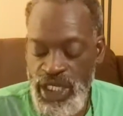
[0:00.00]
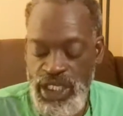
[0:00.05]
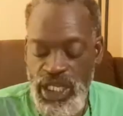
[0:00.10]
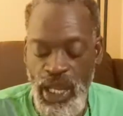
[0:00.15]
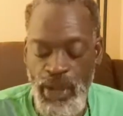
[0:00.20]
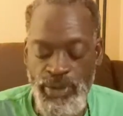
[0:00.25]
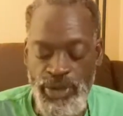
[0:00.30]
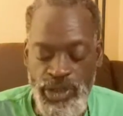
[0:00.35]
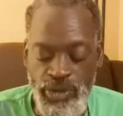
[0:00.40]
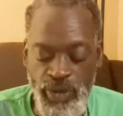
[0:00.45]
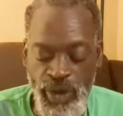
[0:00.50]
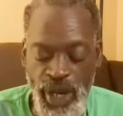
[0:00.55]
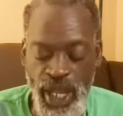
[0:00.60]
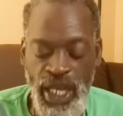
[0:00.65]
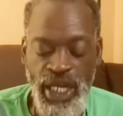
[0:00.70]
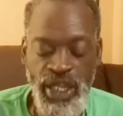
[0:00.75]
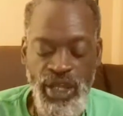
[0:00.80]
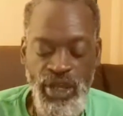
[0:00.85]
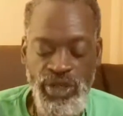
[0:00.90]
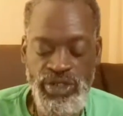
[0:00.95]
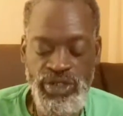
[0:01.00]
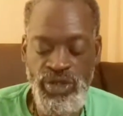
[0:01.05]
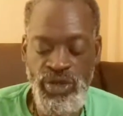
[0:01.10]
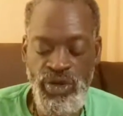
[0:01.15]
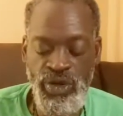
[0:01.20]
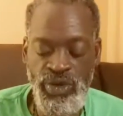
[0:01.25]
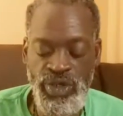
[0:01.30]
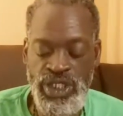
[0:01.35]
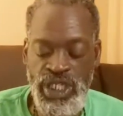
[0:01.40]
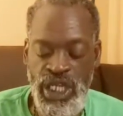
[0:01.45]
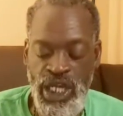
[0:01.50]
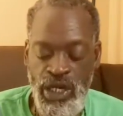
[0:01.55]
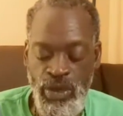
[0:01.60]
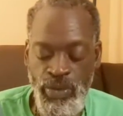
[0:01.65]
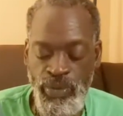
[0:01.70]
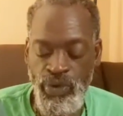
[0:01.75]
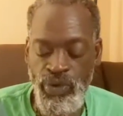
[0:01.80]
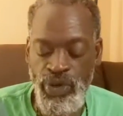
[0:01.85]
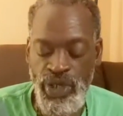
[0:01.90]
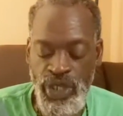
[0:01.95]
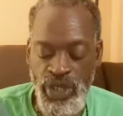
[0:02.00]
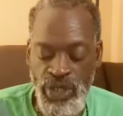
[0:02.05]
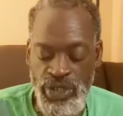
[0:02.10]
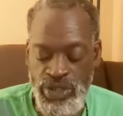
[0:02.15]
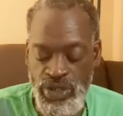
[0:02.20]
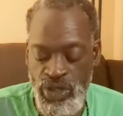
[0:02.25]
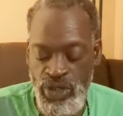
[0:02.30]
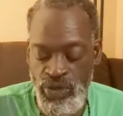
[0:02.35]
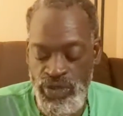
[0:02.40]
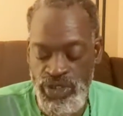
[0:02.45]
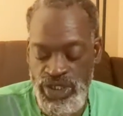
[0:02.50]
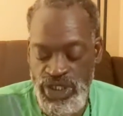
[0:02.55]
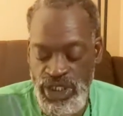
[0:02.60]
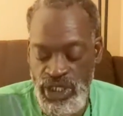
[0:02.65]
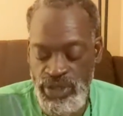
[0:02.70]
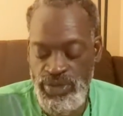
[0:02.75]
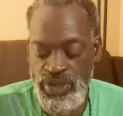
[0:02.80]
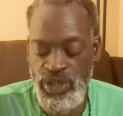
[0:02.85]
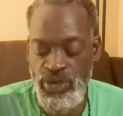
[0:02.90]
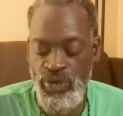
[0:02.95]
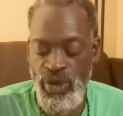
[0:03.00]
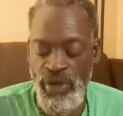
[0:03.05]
Thomas Bradley, also known as Uncle Buki, also known as Gypsy,